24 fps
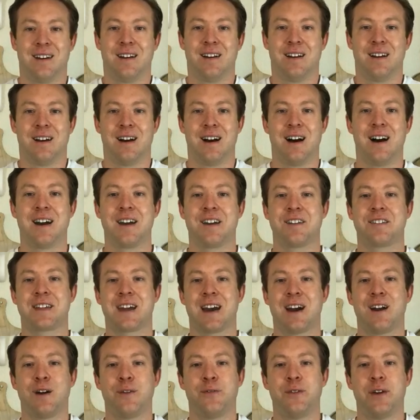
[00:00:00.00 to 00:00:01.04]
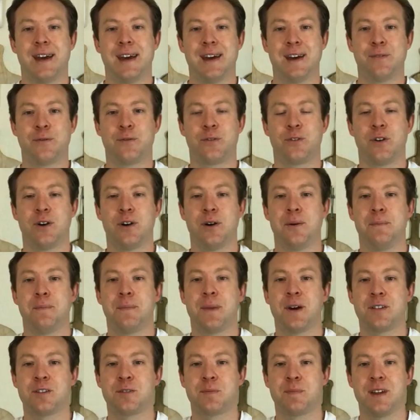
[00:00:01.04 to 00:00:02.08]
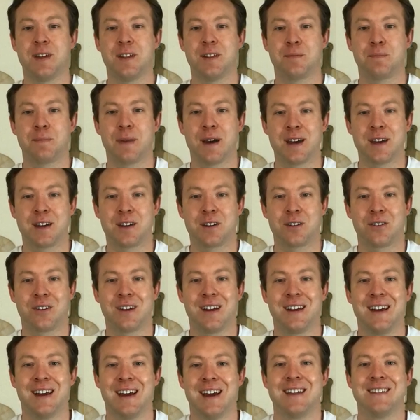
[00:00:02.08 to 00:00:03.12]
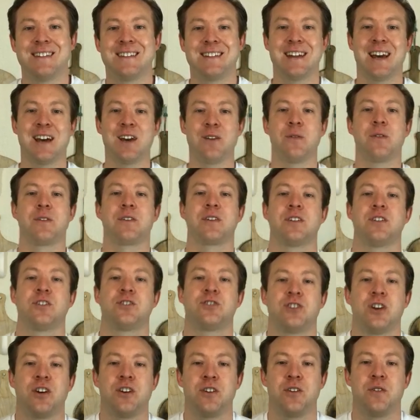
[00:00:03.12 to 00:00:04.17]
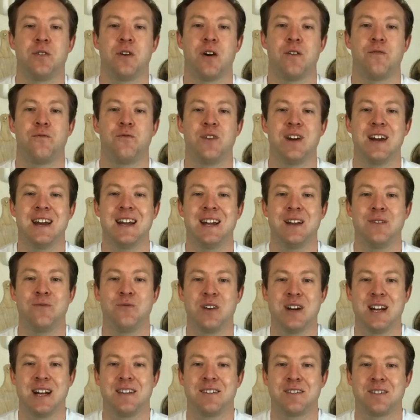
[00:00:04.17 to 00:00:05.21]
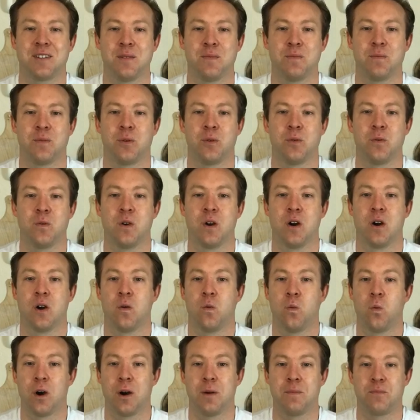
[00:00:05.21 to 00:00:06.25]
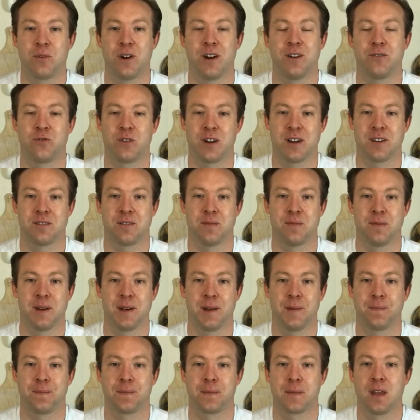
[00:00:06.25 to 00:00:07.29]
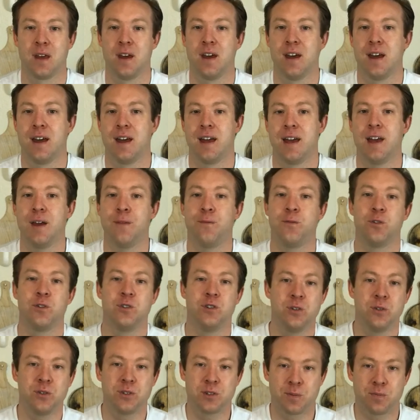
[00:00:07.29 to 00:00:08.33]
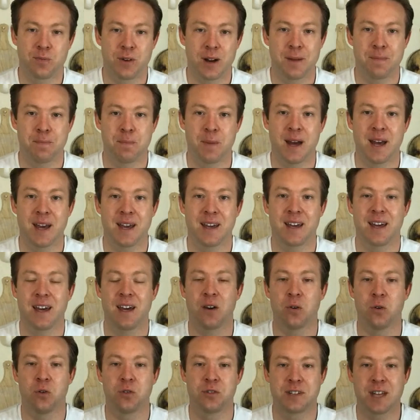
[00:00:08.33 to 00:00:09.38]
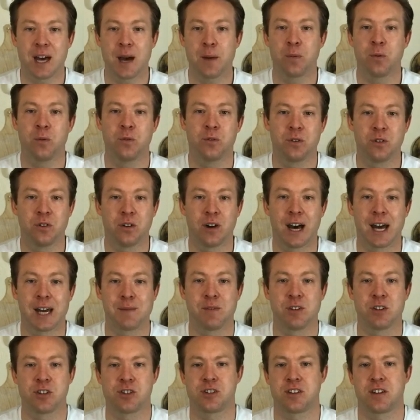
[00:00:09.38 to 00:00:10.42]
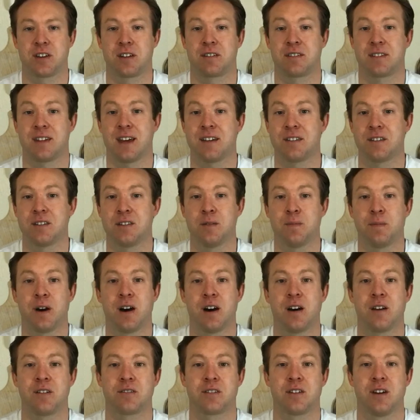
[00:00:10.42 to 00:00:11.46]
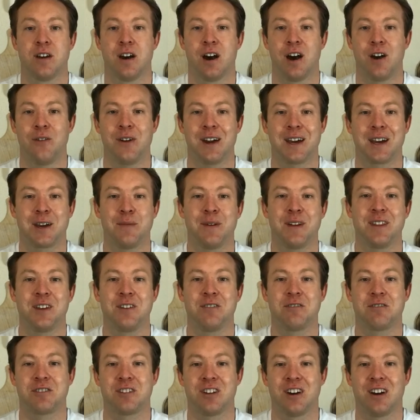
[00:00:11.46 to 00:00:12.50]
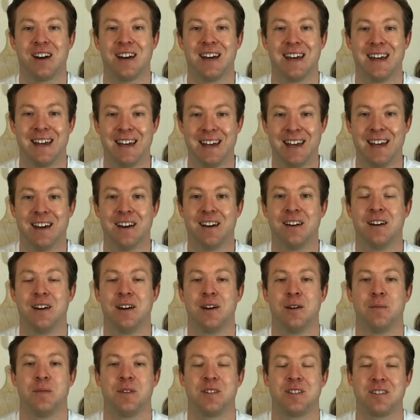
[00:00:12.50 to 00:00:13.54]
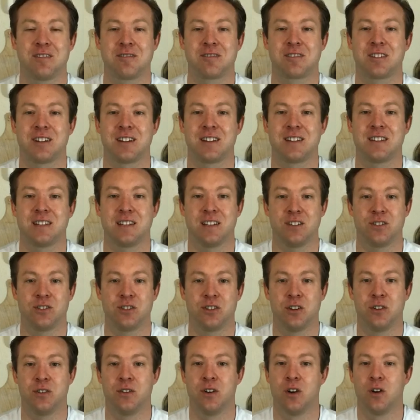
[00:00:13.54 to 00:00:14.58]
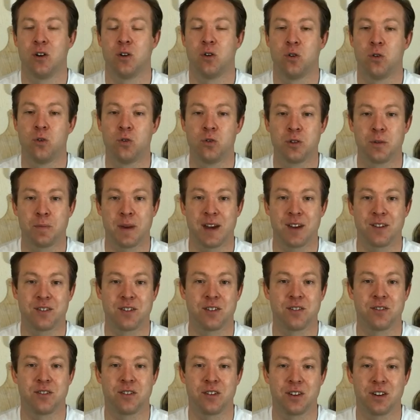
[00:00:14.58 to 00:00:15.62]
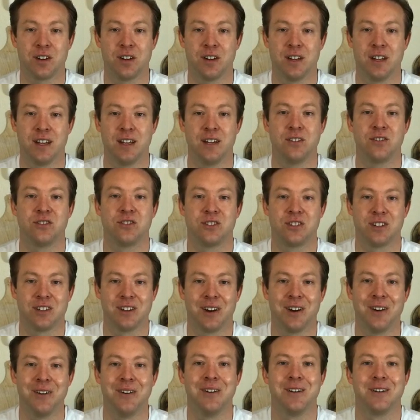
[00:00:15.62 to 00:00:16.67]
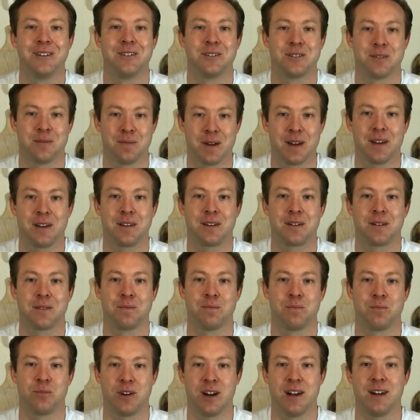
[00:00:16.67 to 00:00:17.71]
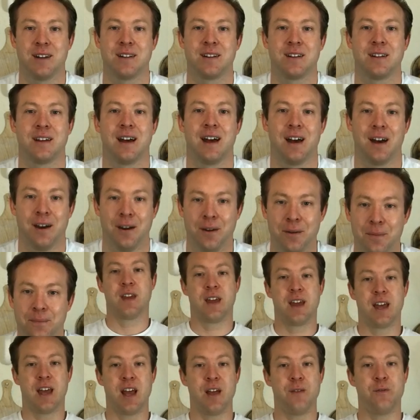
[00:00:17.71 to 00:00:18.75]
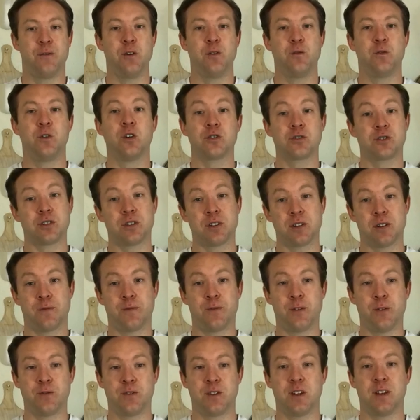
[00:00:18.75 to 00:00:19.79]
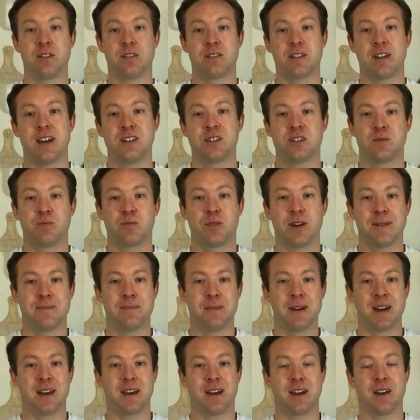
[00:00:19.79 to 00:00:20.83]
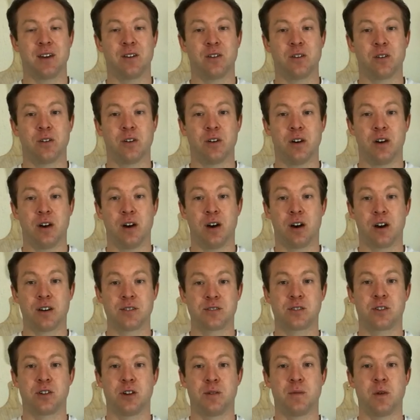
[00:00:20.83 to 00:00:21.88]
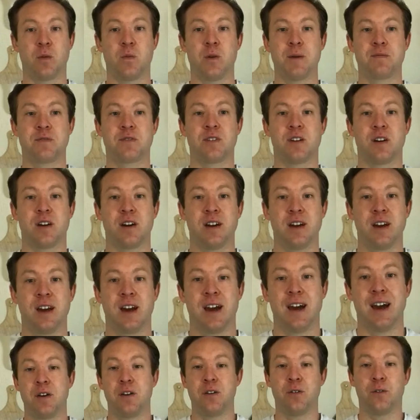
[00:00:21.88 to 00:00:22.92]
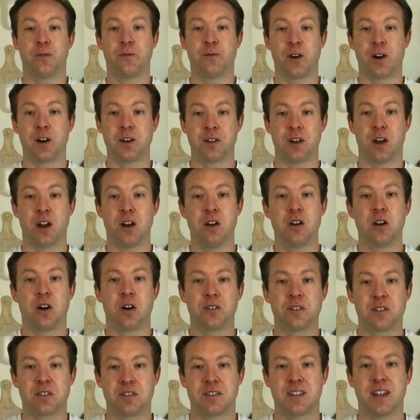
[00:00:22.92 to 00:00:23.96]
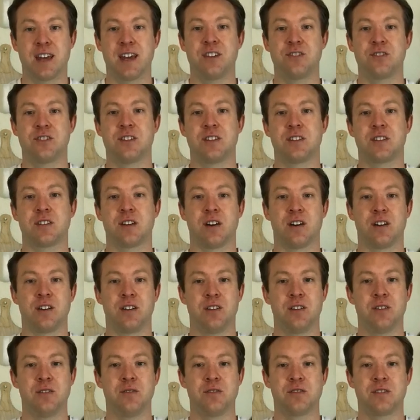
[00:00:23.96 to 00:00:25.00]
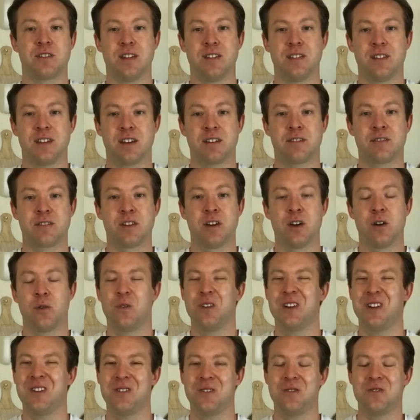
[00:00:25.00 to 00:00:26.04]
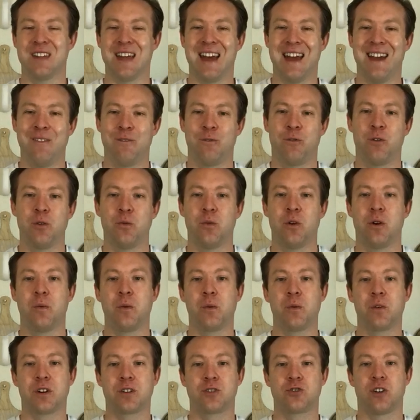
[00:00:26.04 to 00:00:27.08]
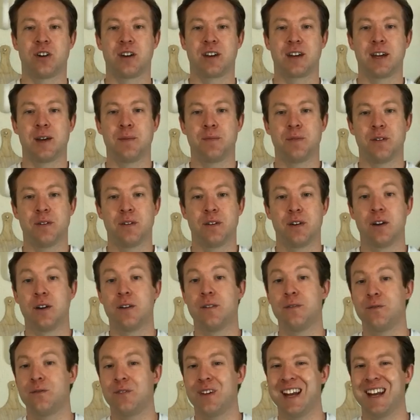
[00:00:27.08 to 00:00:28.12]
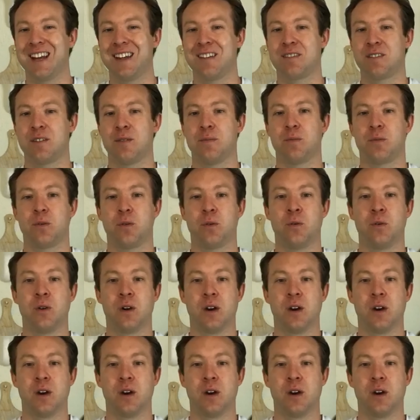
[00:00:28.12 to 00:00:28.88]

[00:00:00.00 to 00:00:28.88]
Hi, it's Gareth here from Busby's Bakery. Today I'm going to show you a really simple white bread recipe. If you're new to bread baking or dabbled and not had much success in the past, I recommend that you start here, because this is going to teach you all the basics you're going to need to know to bake bread at home. If you've looked at the 15 stages of bread making article on my website, you'll find that a lot of the stages are used in this. We don't use every one, we want to try and keep it fairly simple